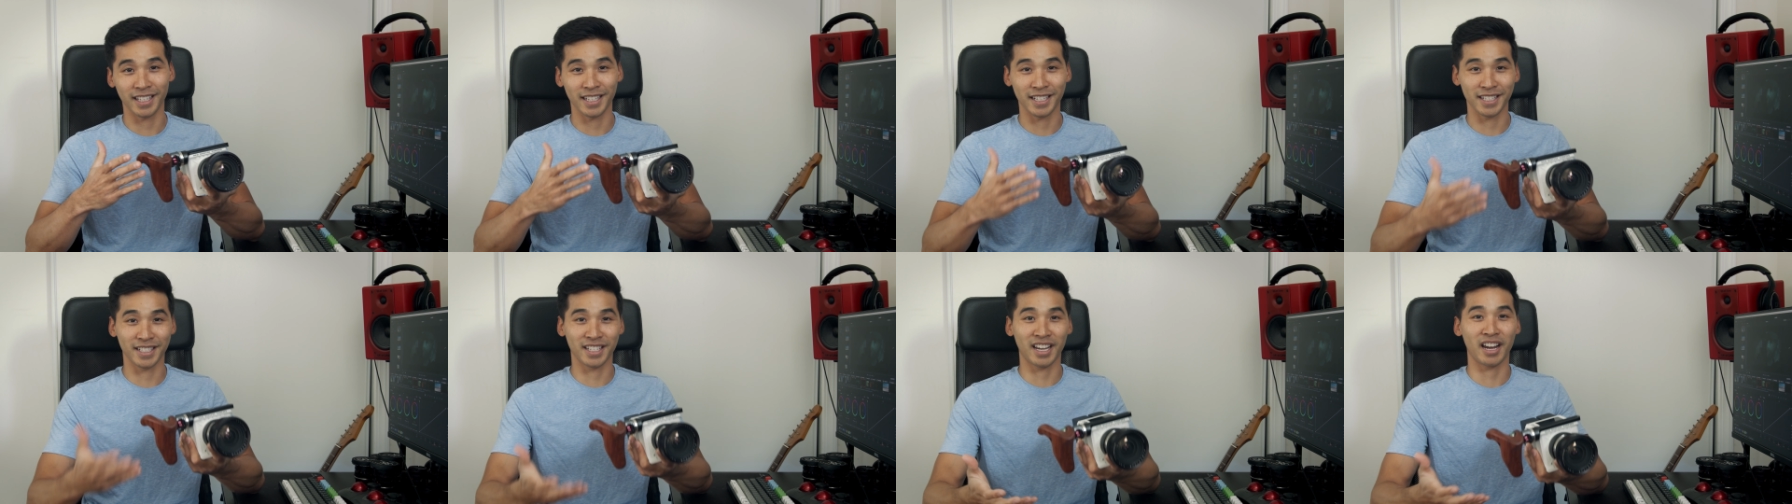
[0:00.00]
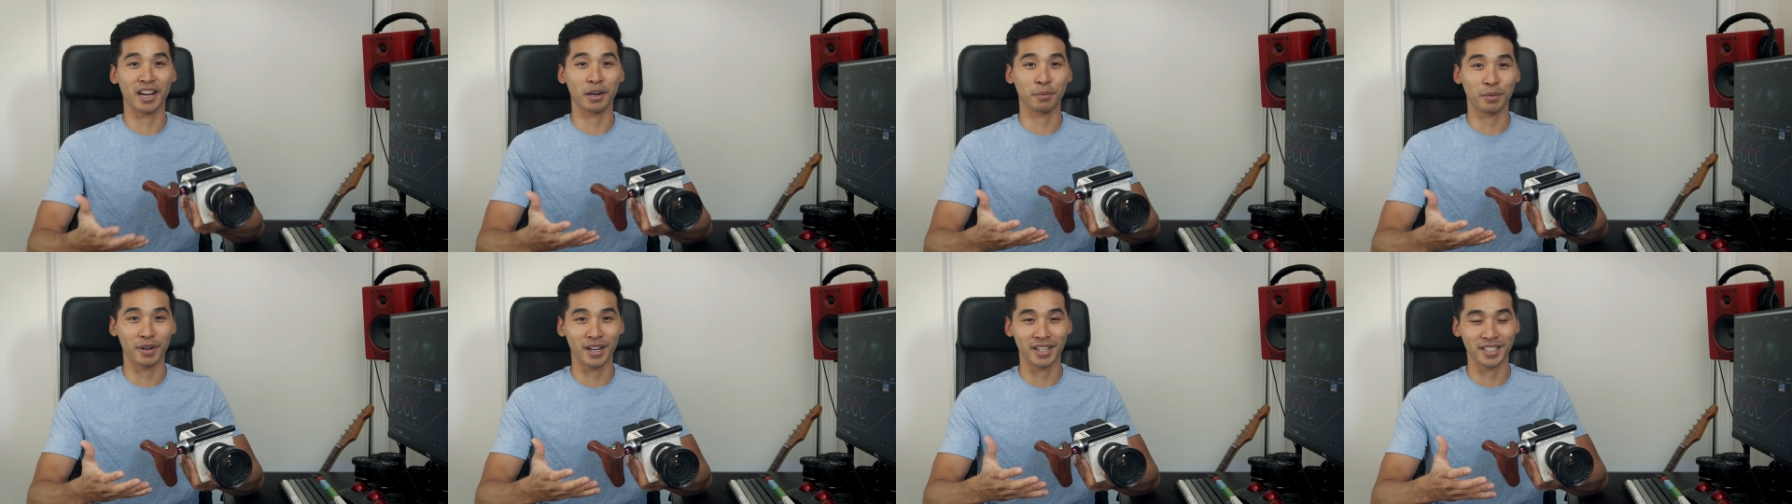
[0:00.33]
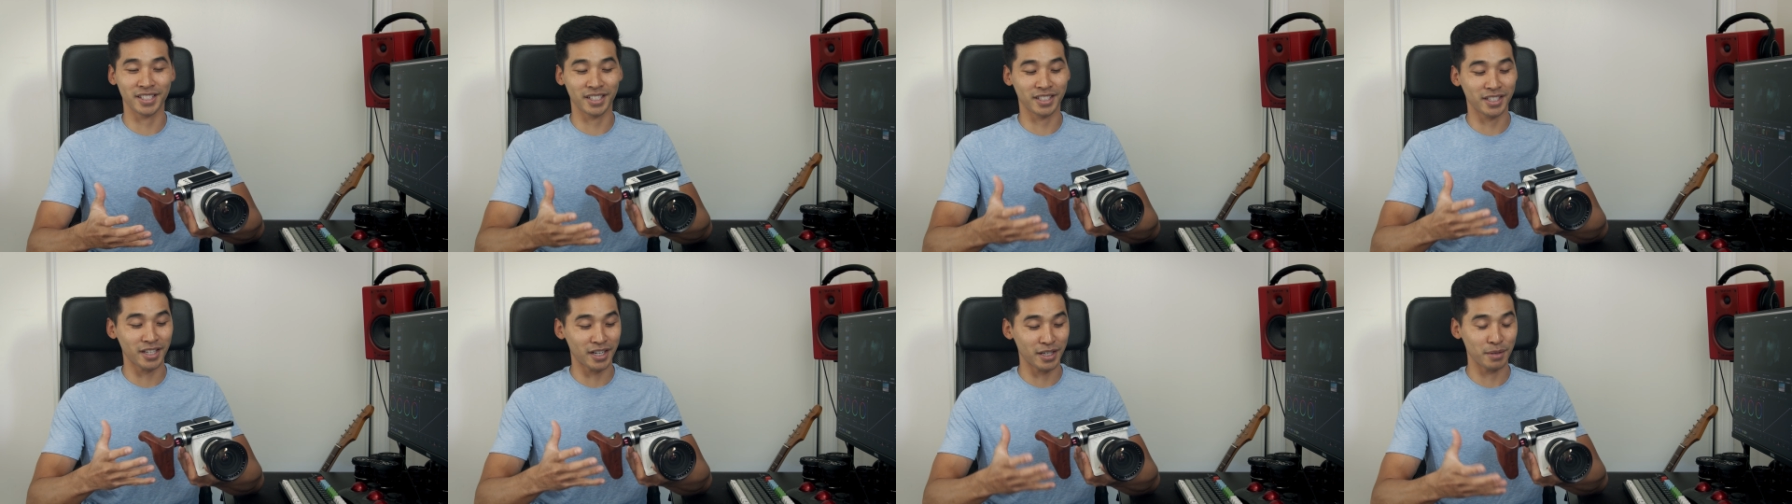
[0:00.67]
an entire
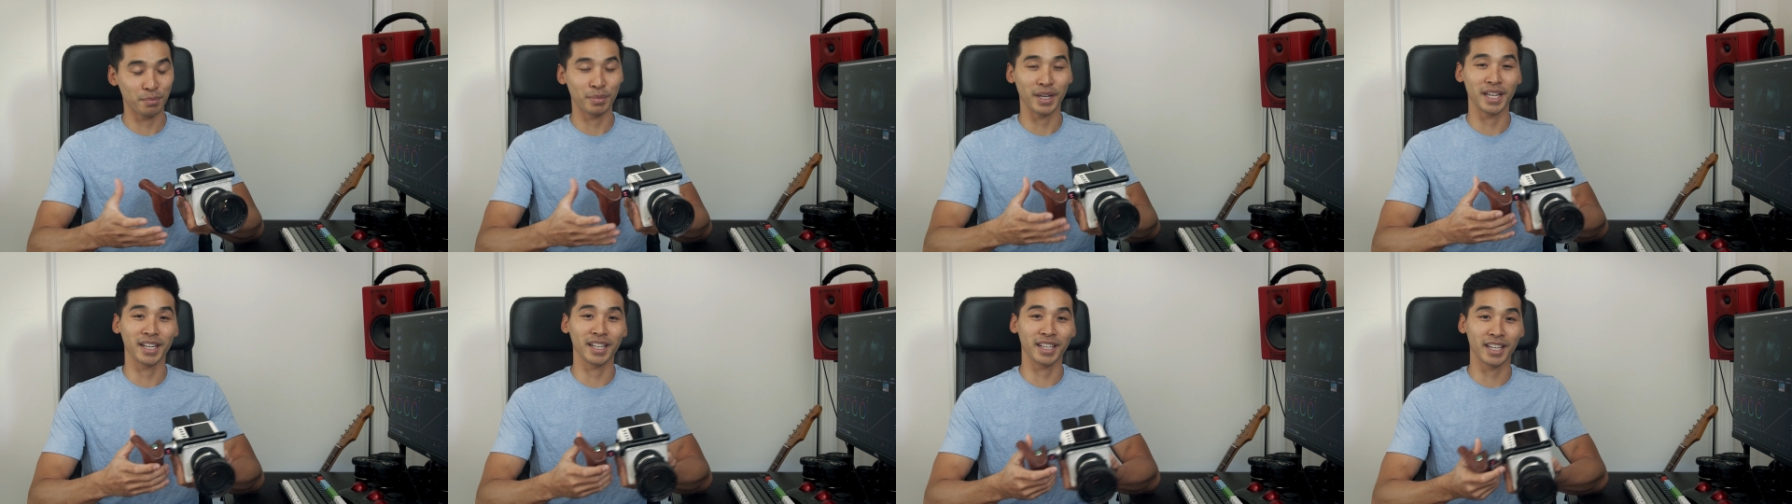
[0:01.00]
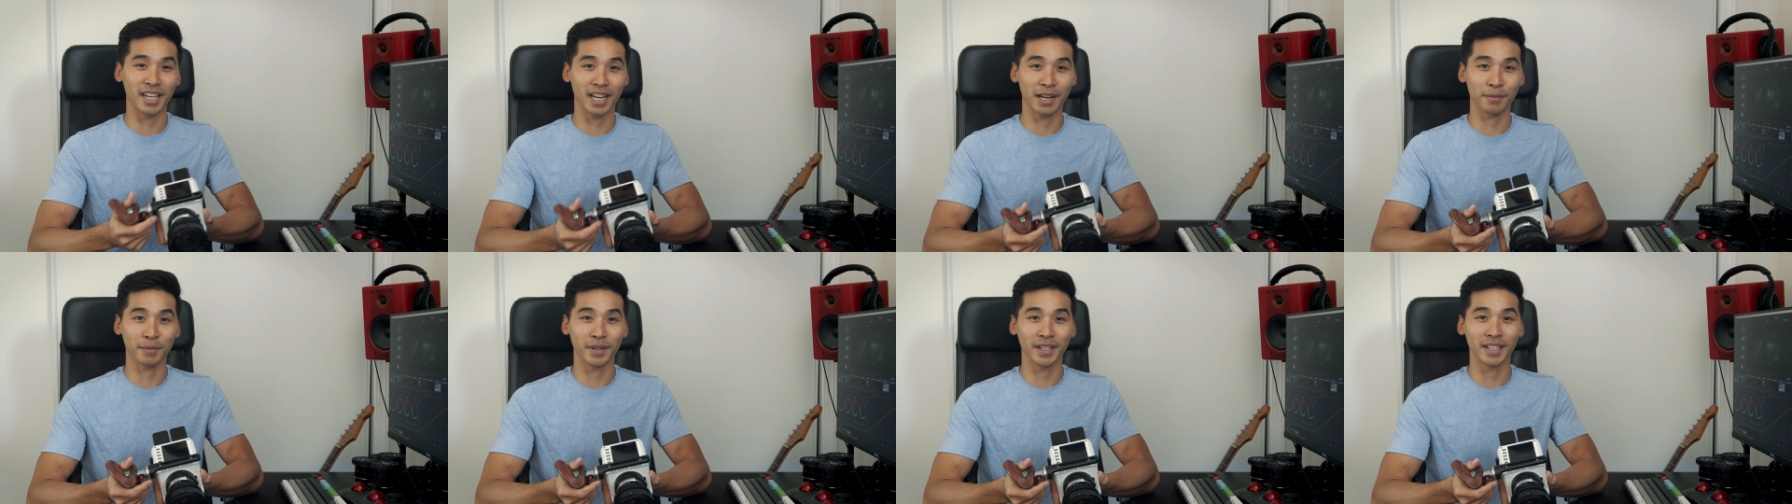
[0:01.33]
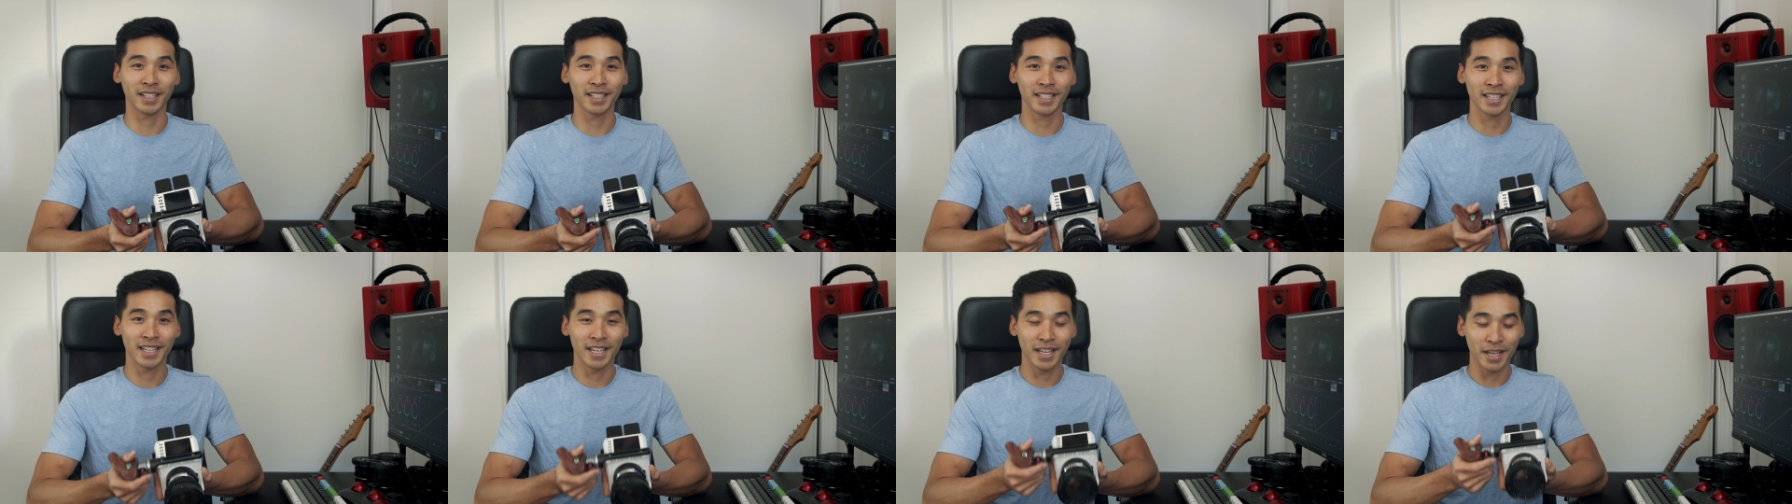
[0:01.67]
project on a beta
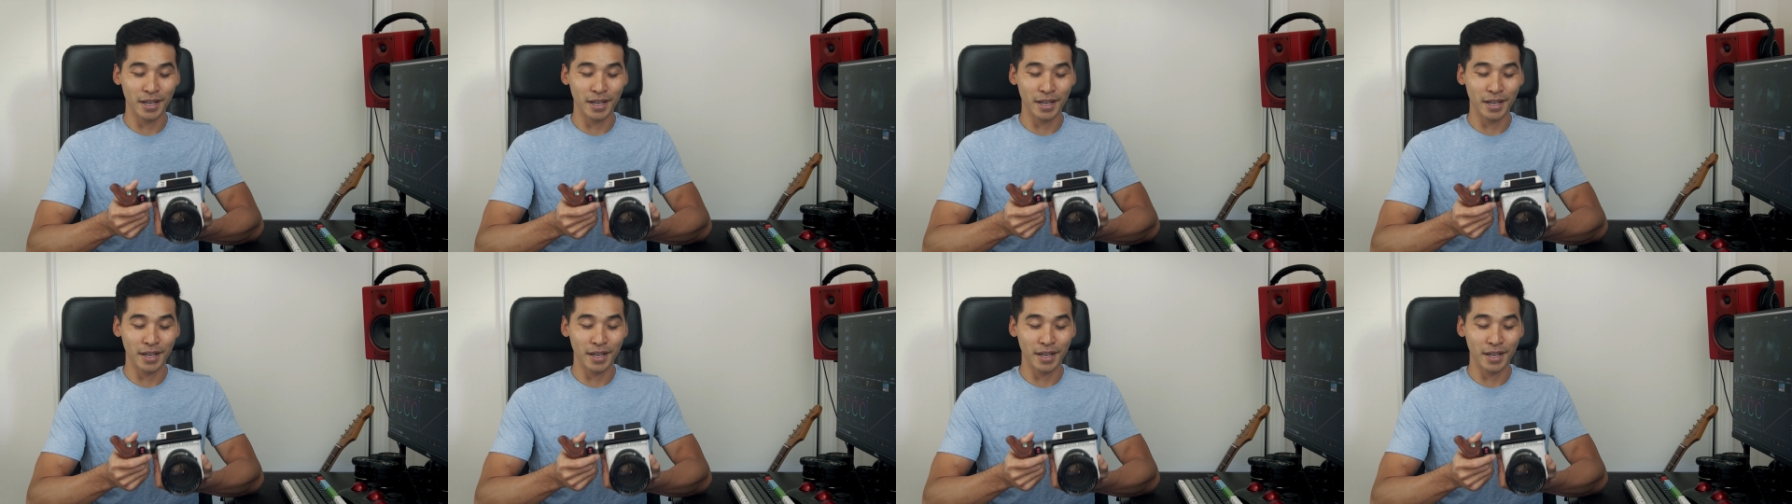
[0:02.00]
camera,